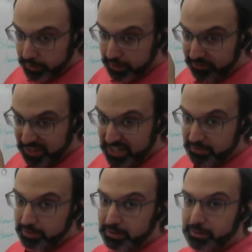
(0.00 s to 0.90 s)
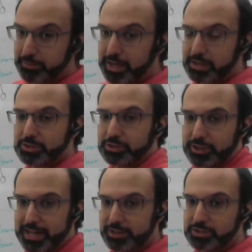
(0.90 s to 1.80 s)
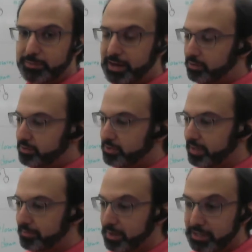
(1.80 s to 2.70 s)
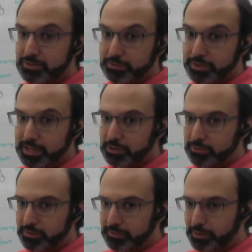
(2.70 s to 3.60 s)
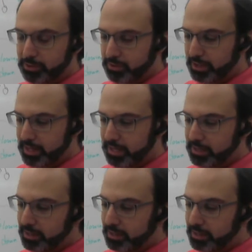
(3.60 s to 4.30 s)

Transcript: have even managed to catch some errors that I made, so thank you for everyone who did that.